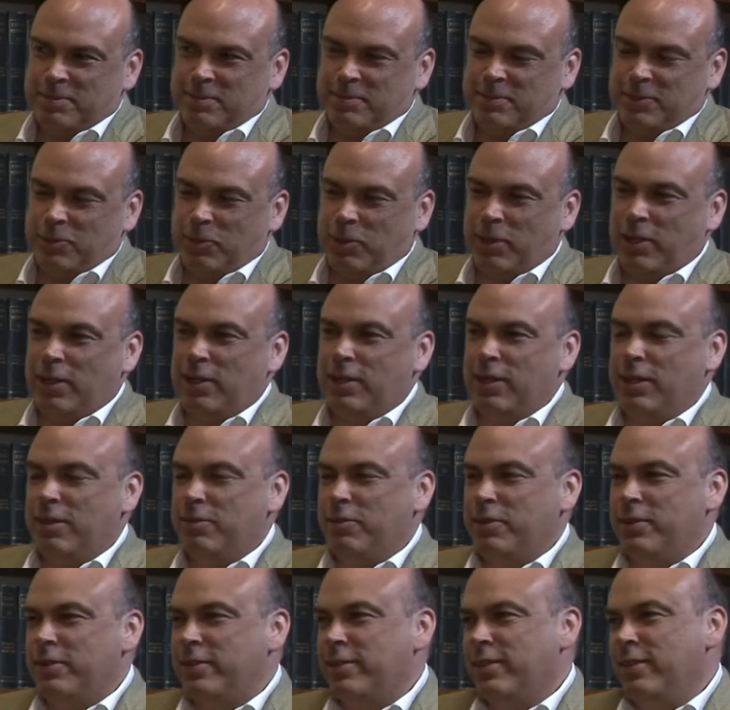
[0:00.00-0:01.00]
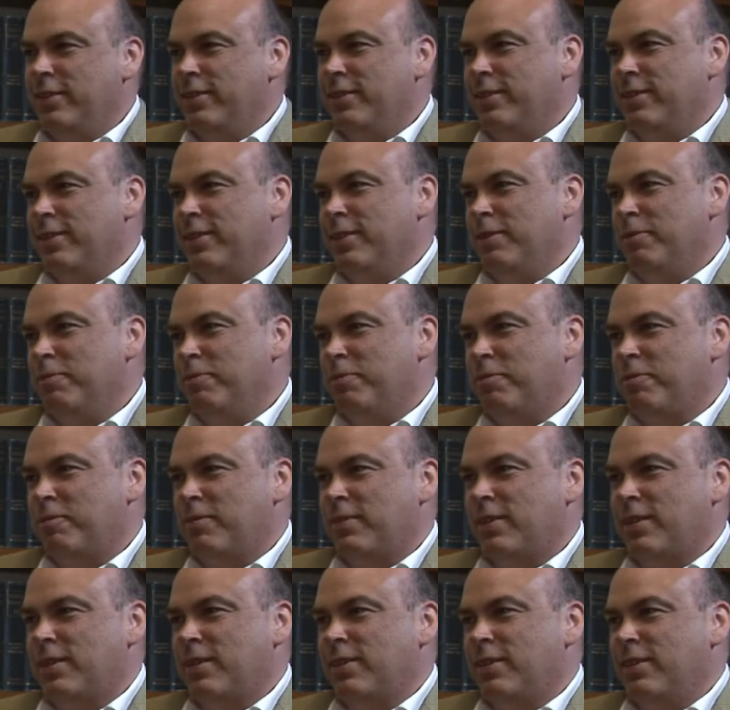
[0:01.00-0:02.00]
What I love is
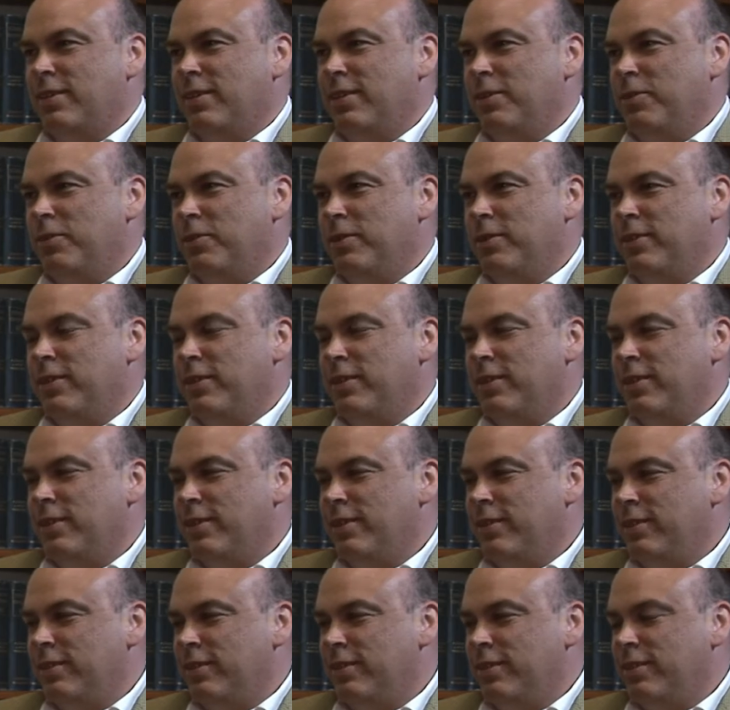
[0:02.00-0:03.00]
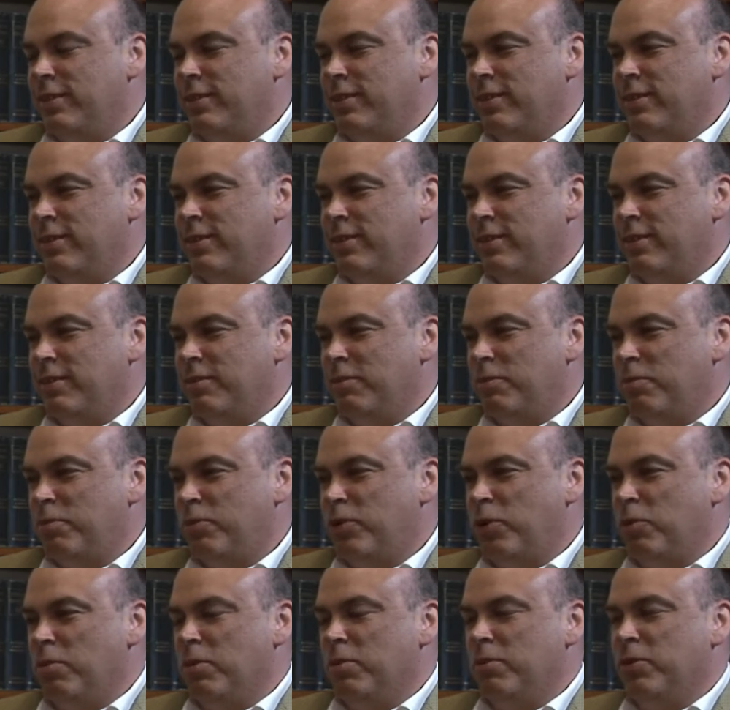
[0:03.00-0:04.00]
there was a
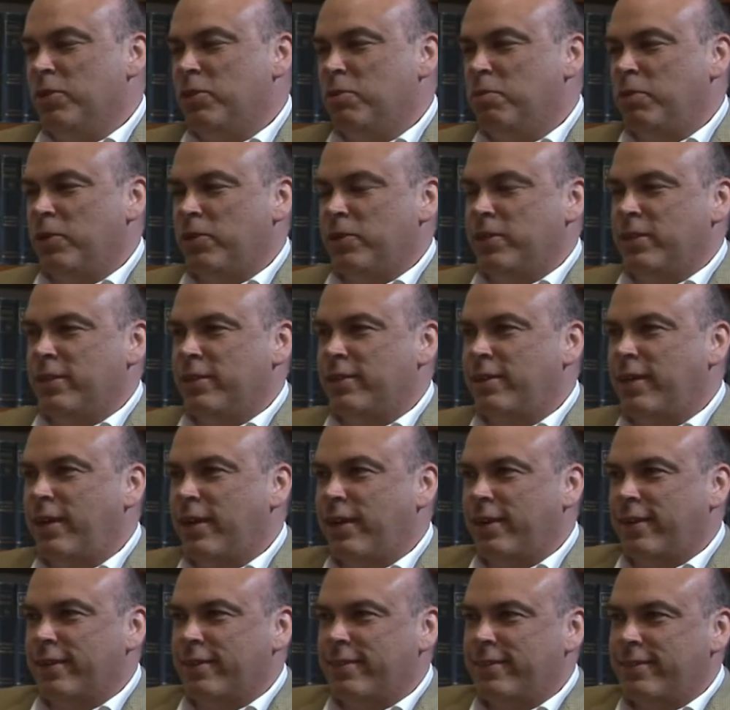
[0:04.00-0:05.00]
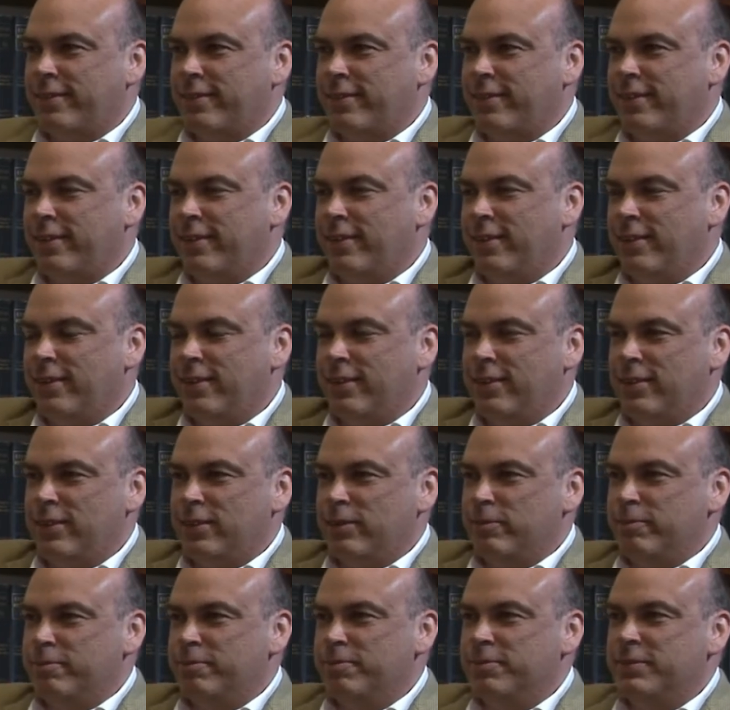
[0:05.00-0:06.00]
problem with spotting tanks in
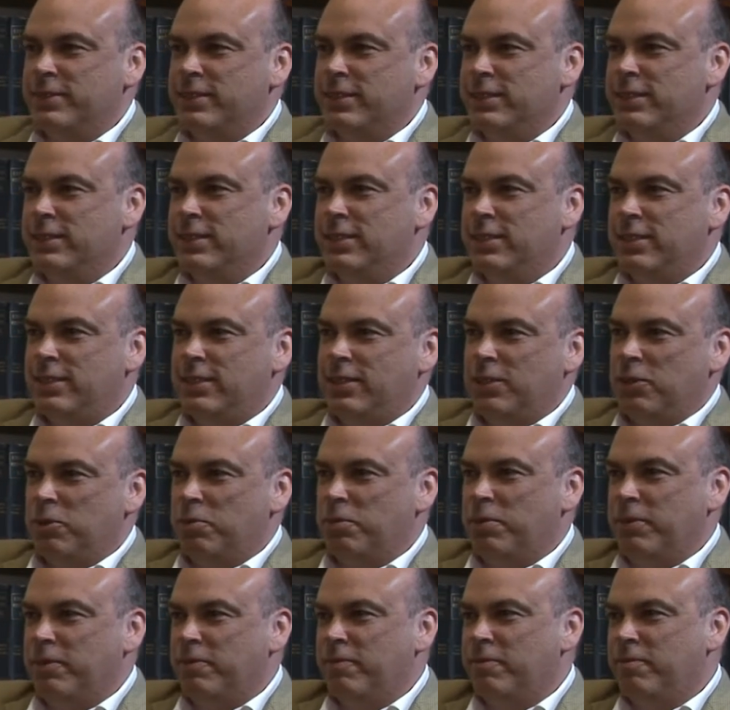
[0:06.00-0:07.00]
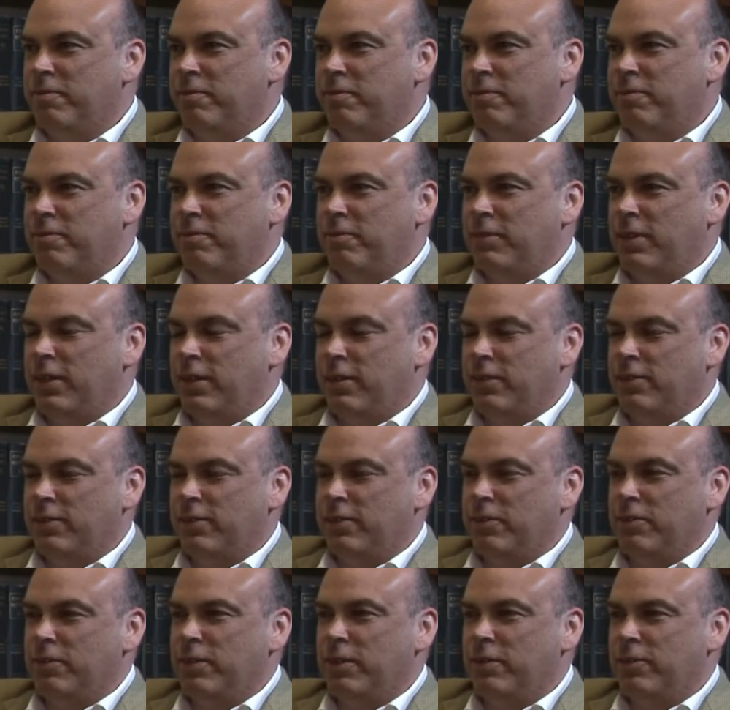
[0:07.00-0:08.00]
open, in
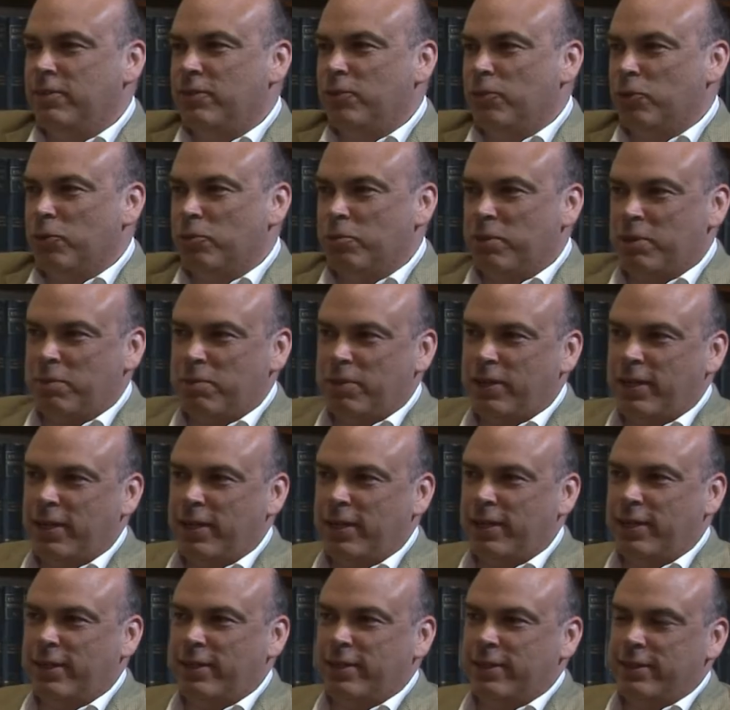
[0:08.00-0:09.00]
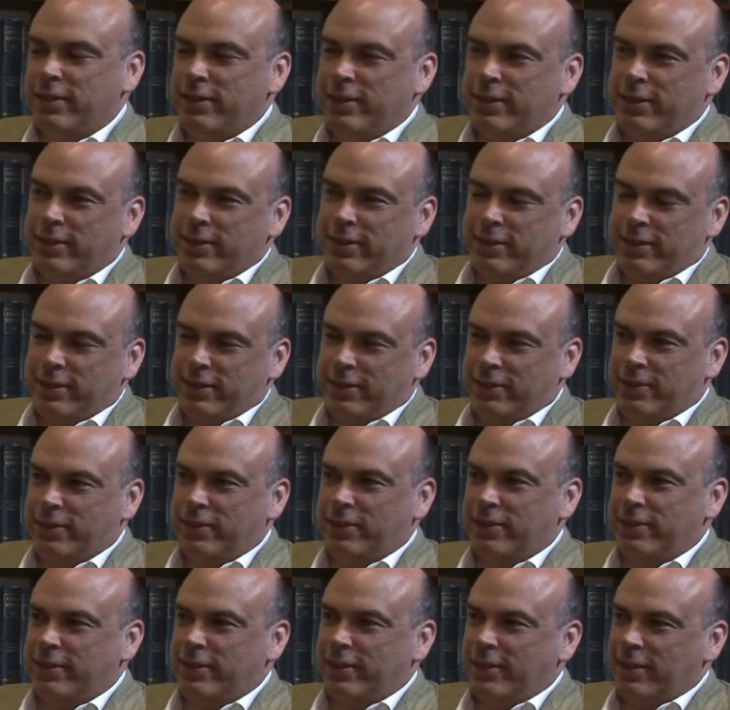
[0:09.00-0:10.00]
sort of, you know, Salisbury Plain. And it
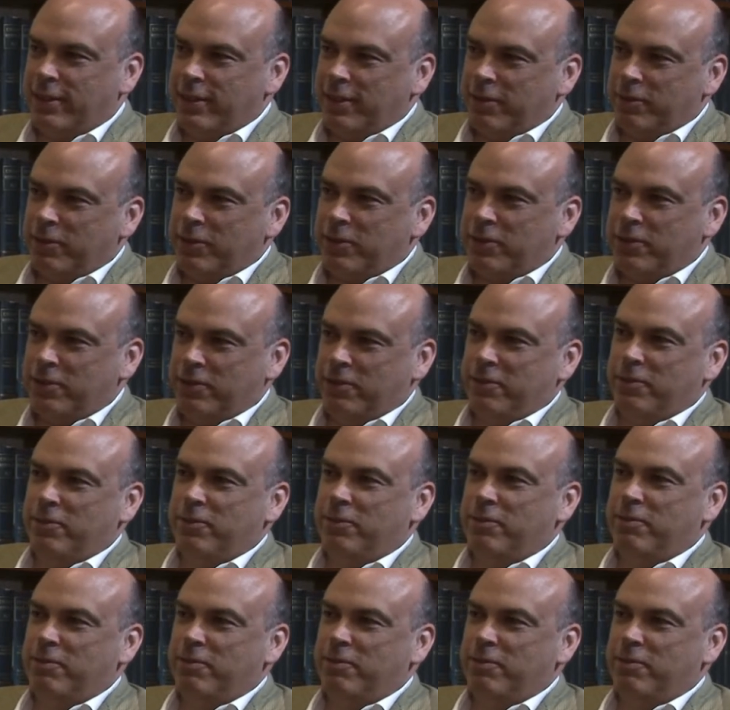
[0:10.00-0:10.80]
turned out there were two